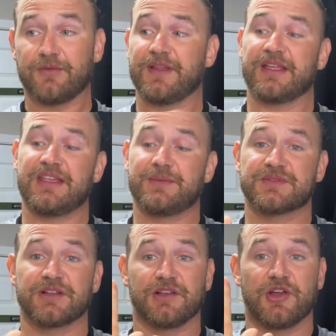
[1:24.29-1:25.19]
That keeps
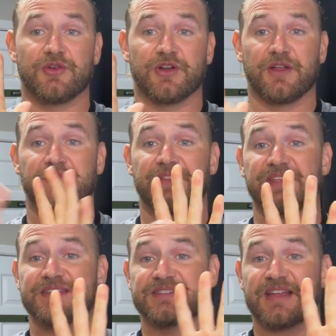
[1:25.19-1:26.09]
the load on
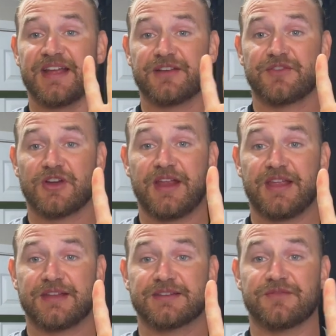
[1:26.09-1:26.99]
this side of your
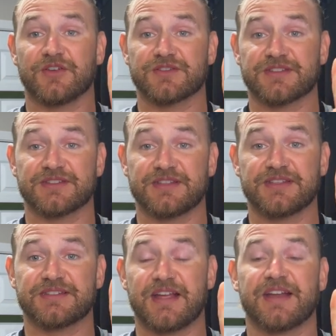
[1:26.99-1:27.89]
hand versus
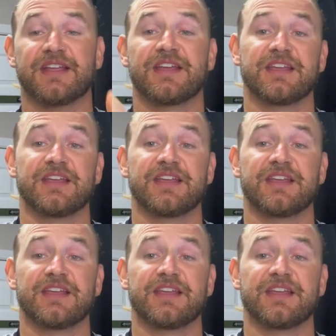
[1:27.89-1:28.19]
this side,